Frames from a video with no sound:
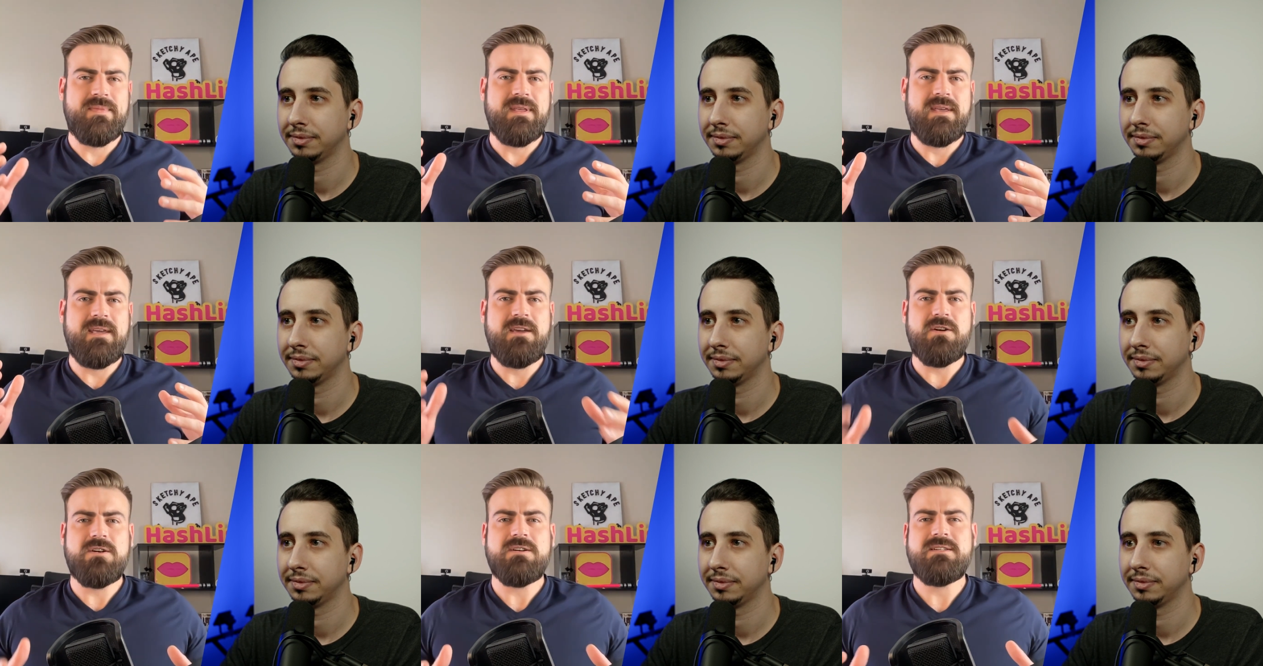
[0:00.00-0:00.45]

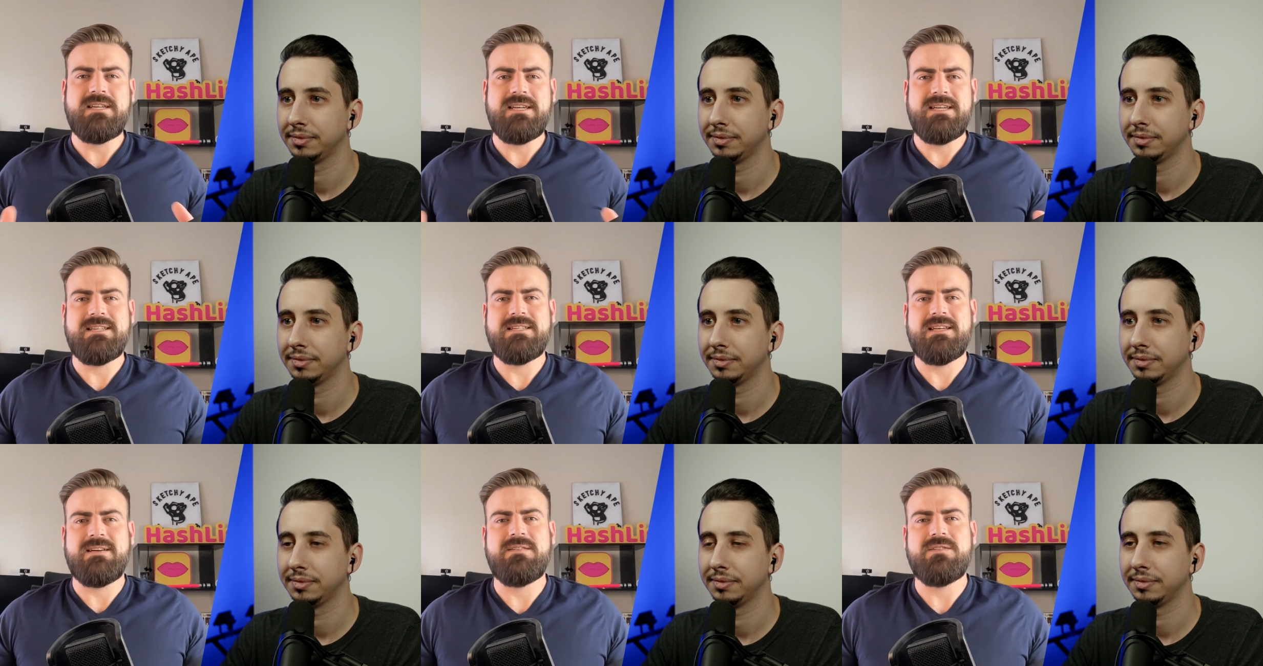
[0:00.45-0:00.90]
Speaker 1: ERC
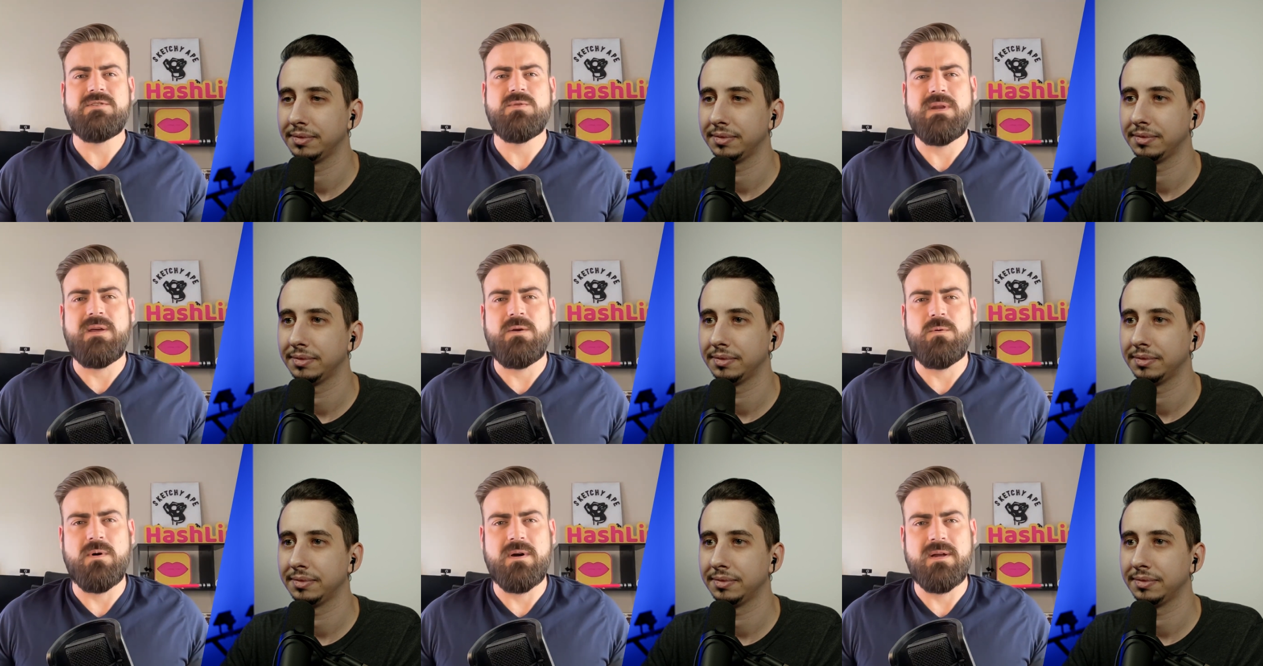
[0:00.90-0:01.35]

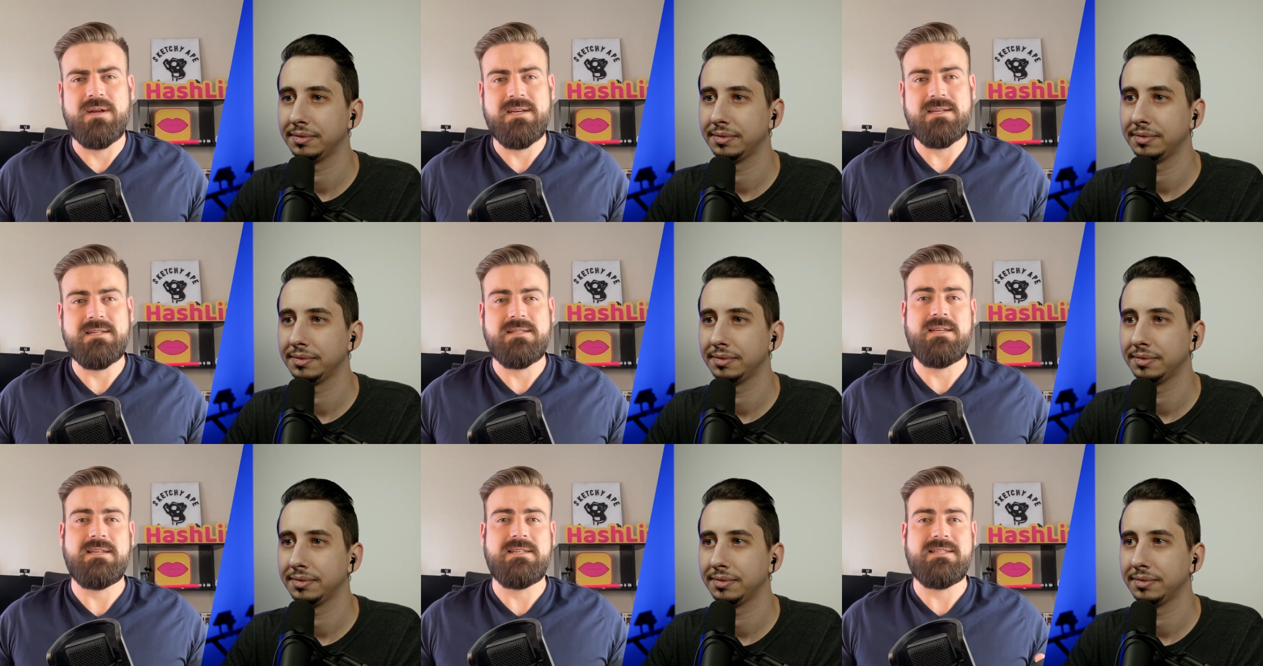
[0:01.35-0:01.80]
721
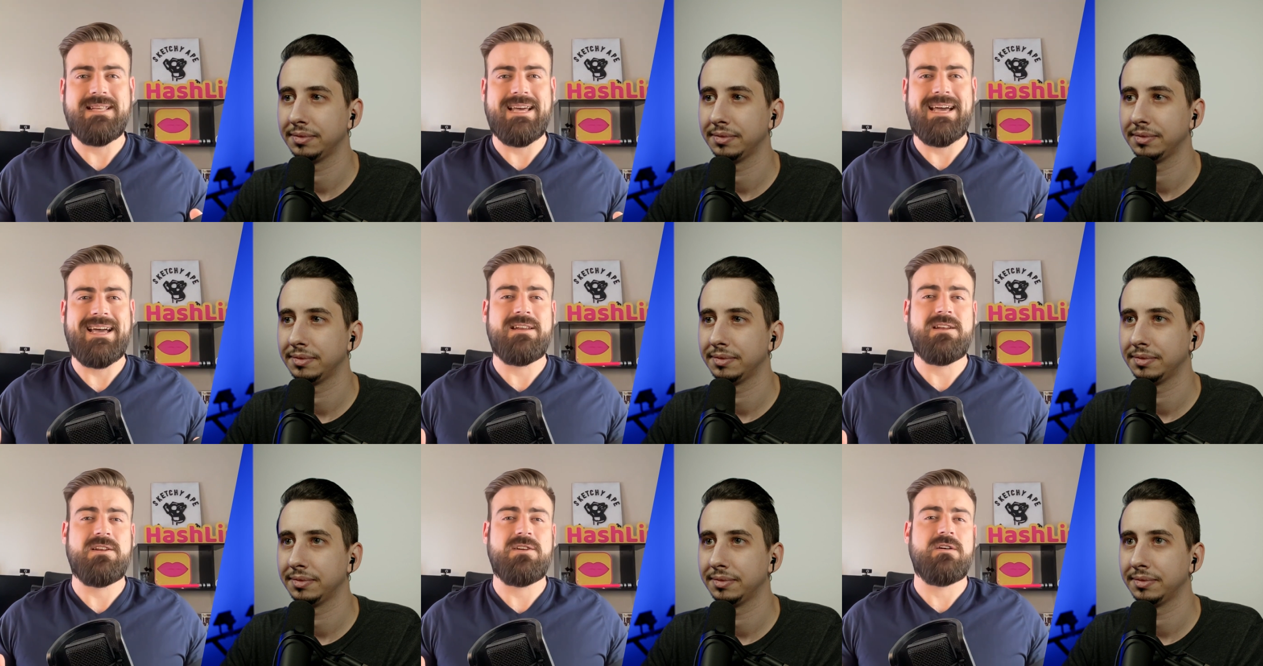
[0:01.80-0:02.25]
is the
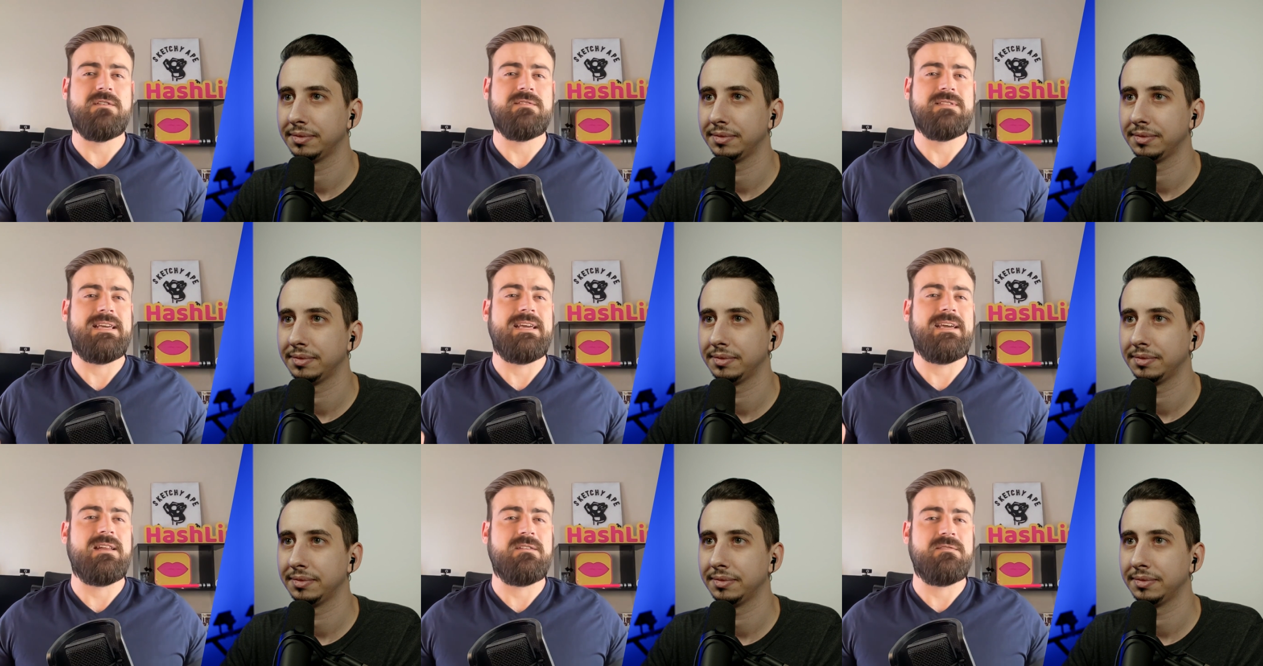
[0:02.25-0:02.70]
standard of
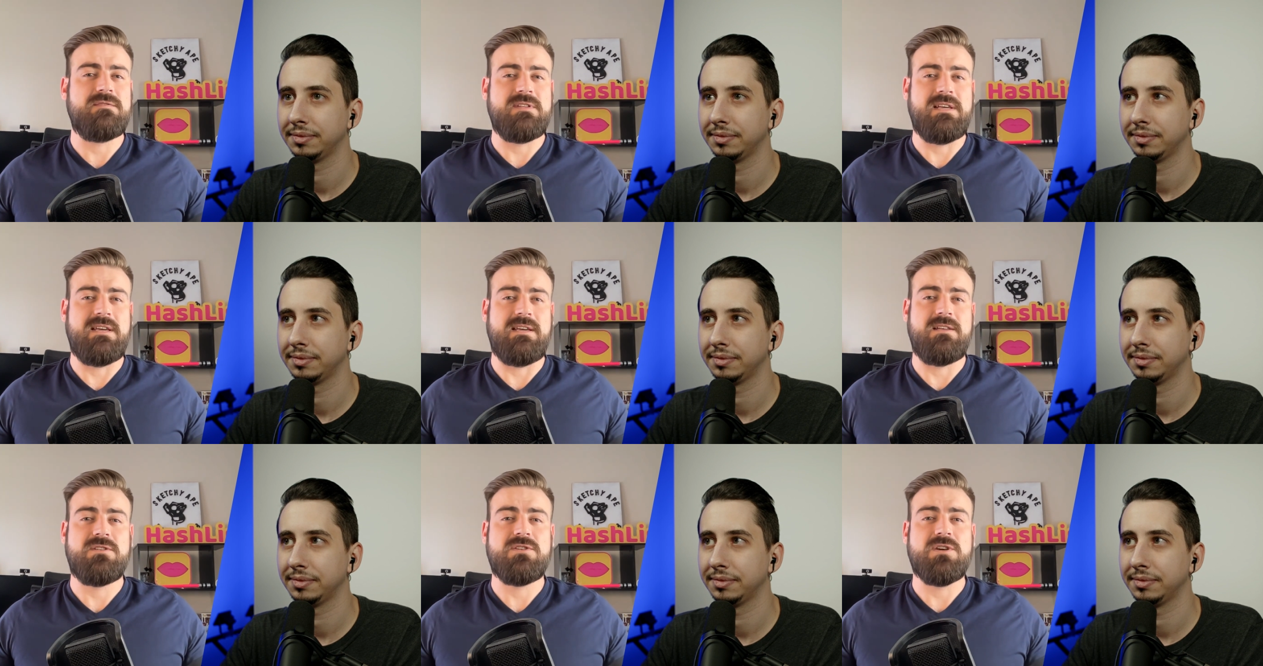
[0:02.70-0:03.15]
the
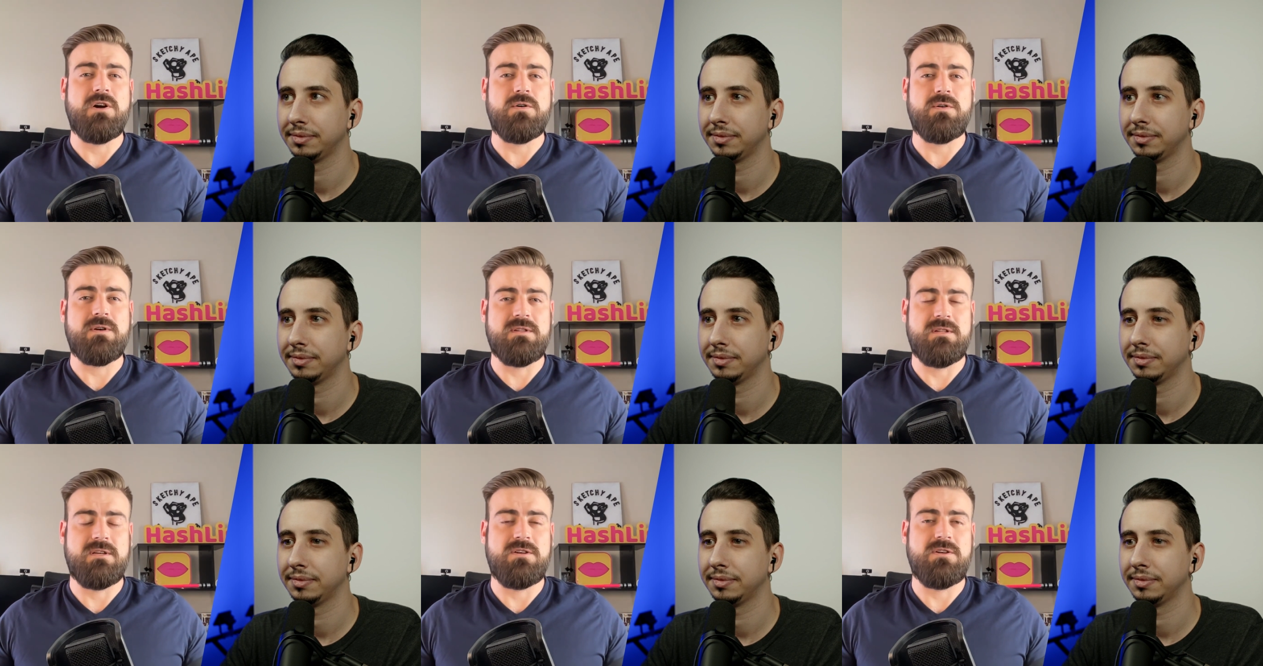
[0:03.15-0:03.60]
NFT
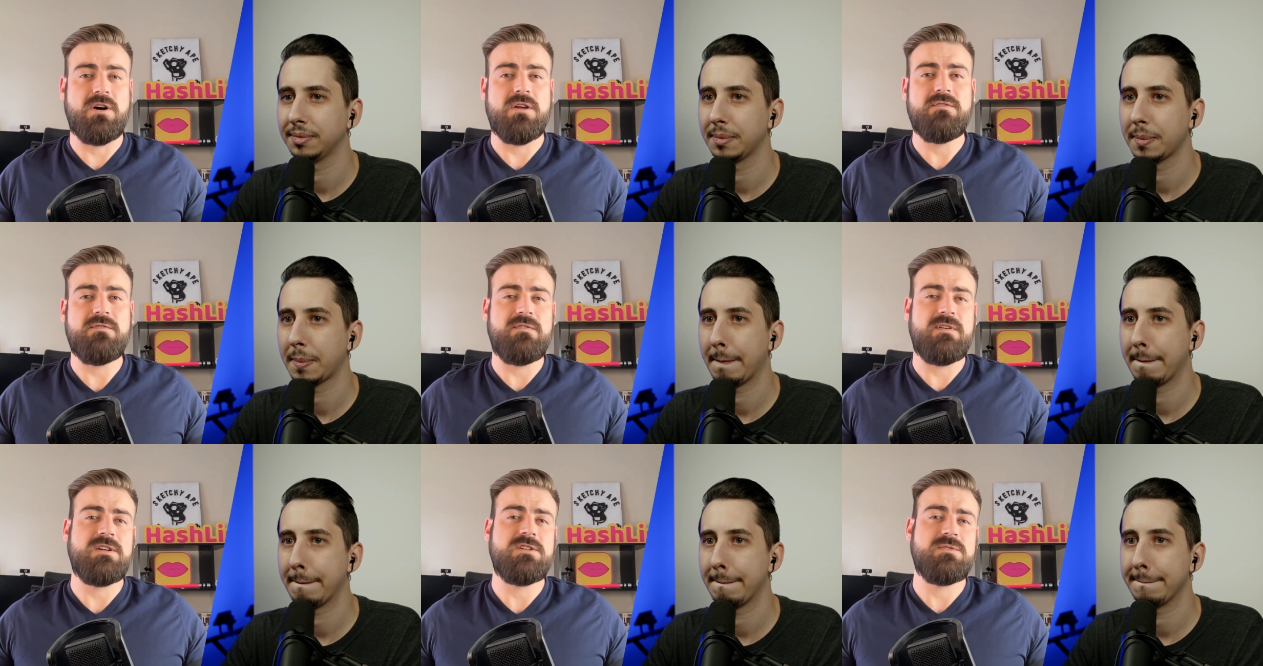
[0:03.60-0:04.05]
token, the non
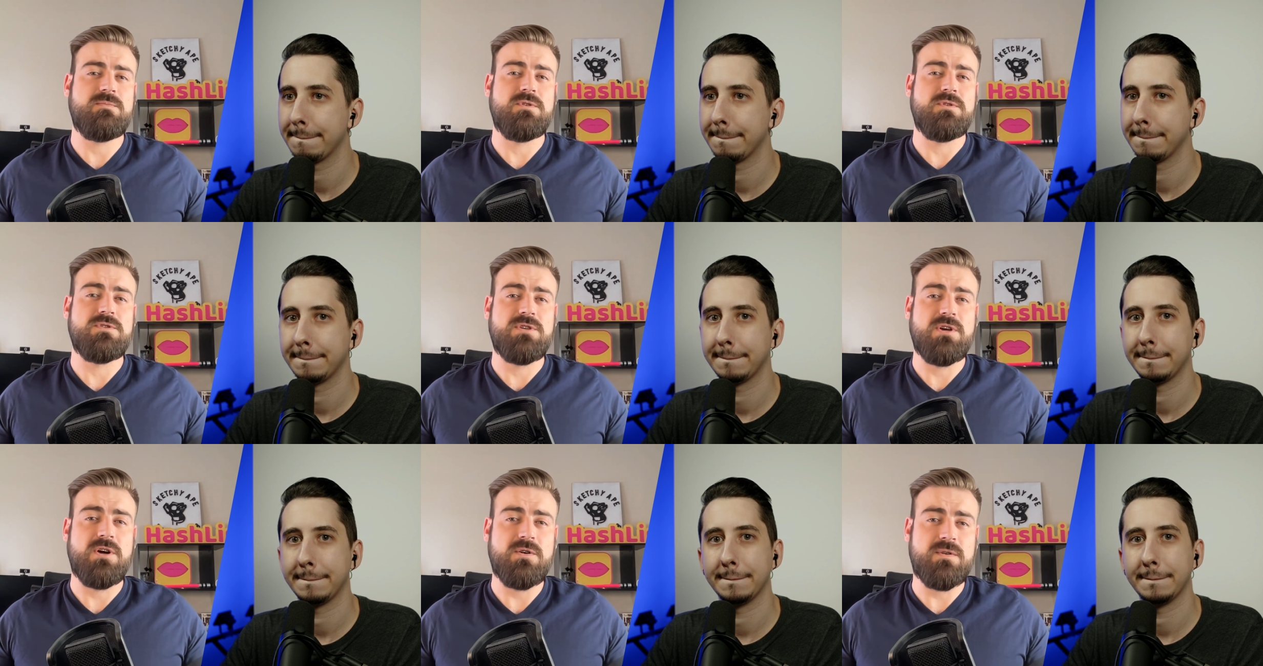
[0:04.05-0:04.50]
fungible
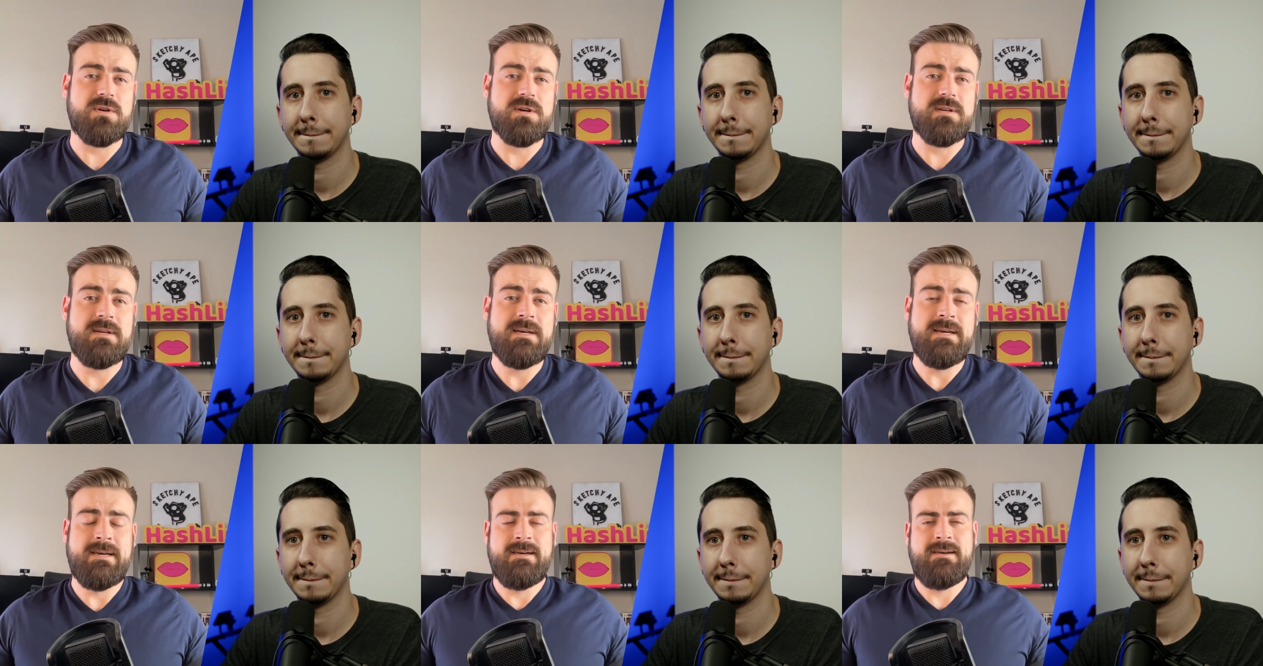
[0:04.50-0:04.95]
token,